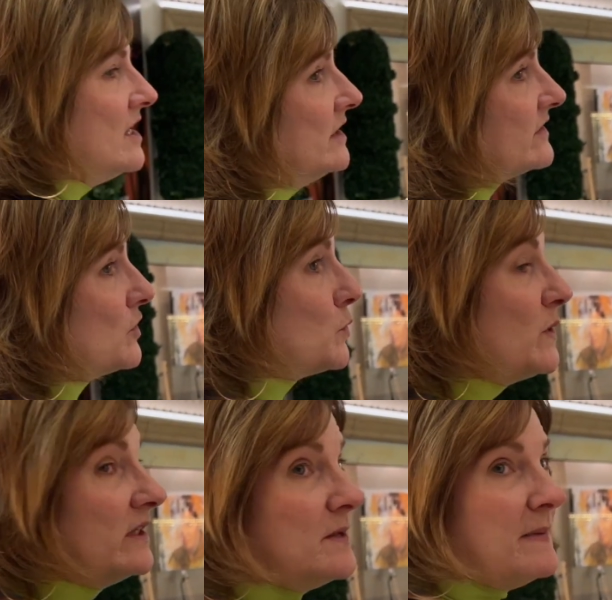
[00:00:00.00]
So
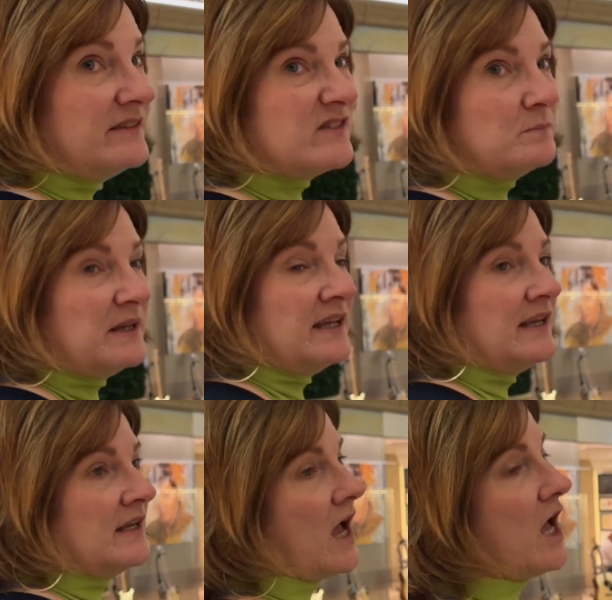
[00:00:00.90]
really meant to
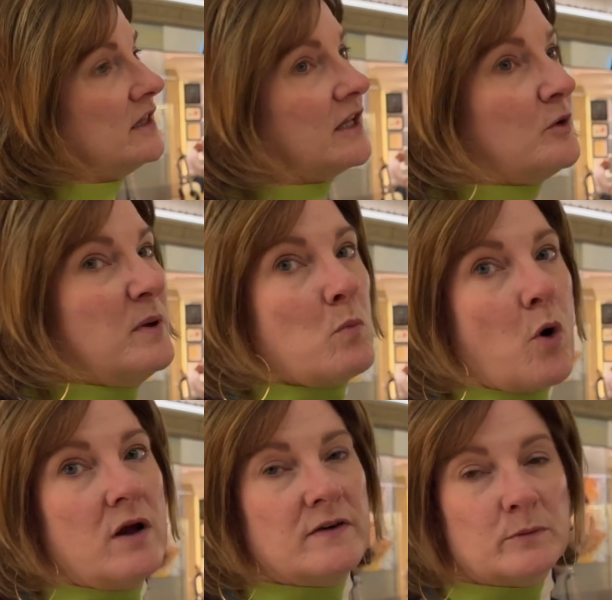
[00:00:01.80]
be a little bit
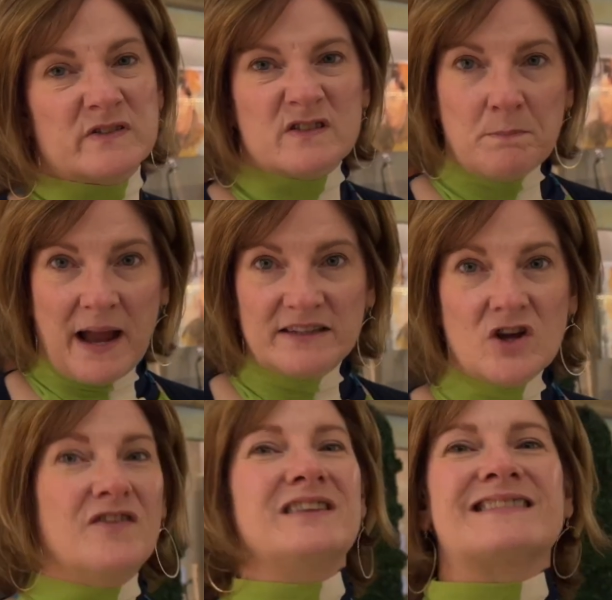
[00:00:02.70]
more of a respite
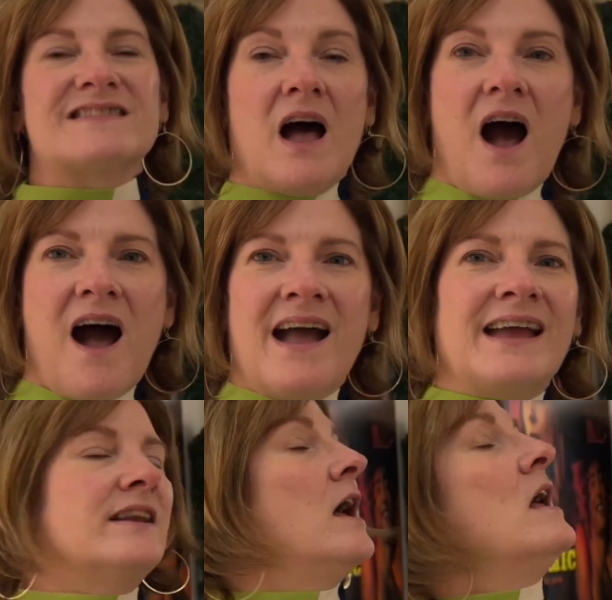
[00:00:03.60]
on this
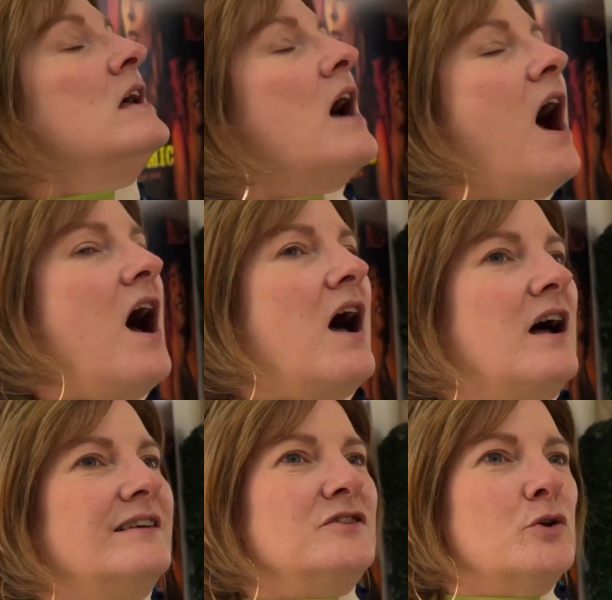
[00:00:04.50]
side.
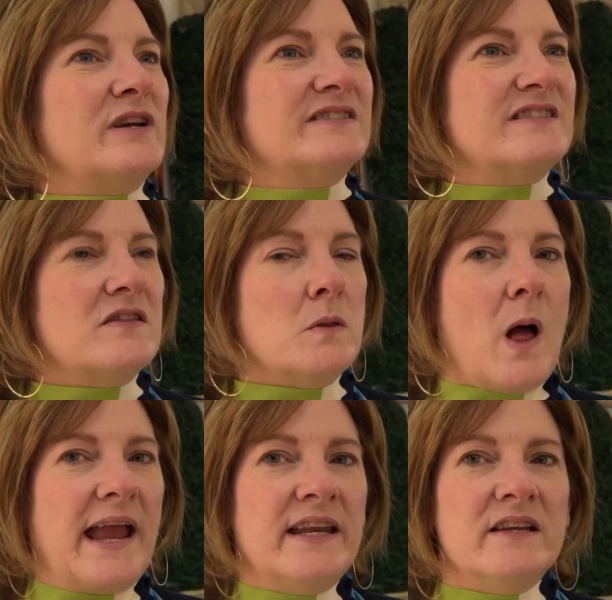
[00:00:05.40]
You can see the
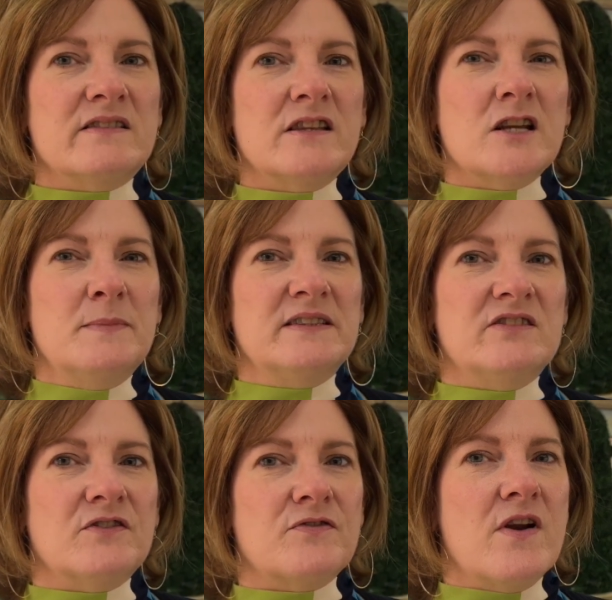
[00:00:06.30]
lighting is a little bit
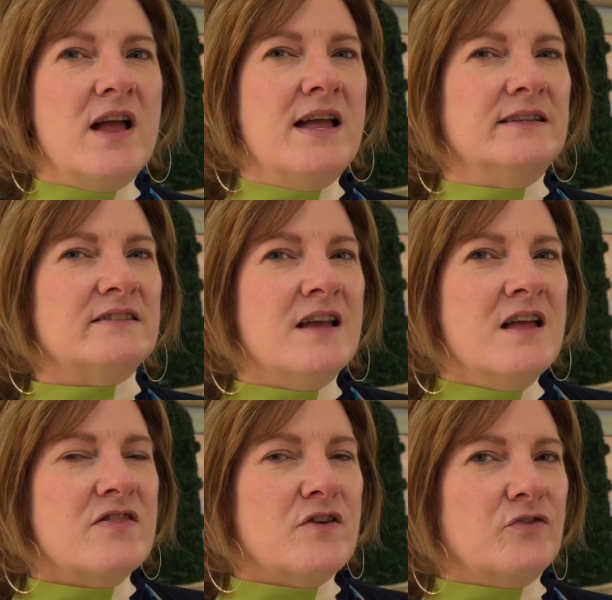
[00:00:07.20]
different.
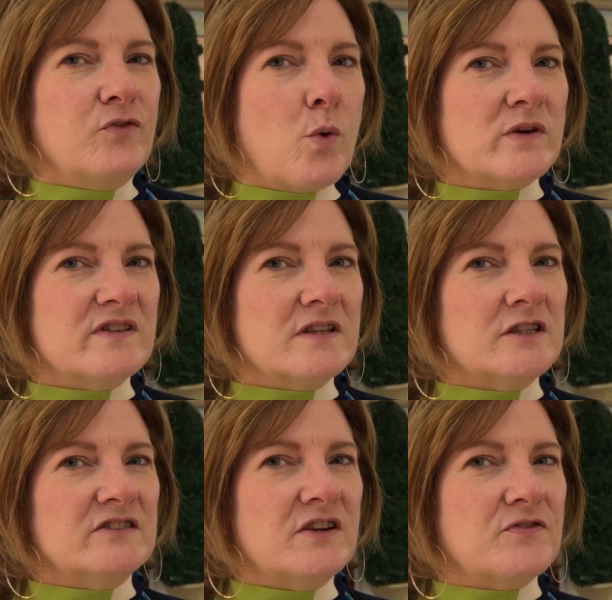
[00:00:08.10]
The floor is a
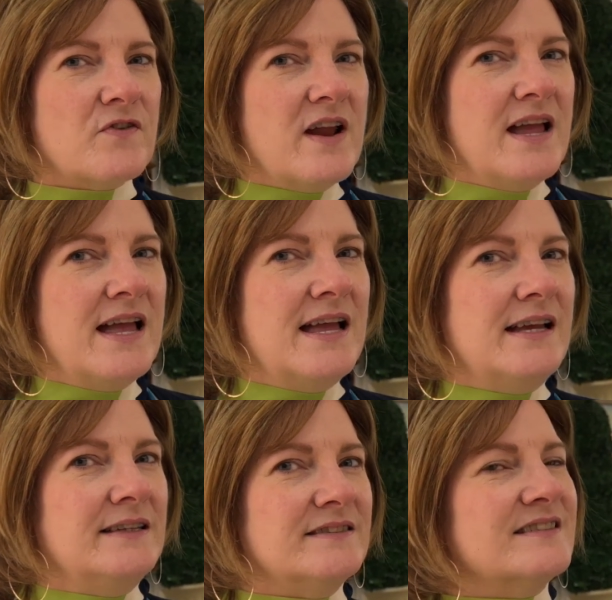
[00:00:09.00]
little
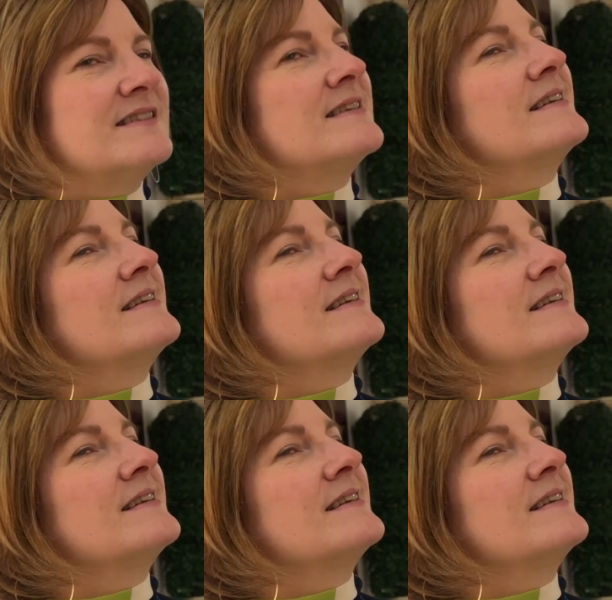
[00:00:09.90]
different.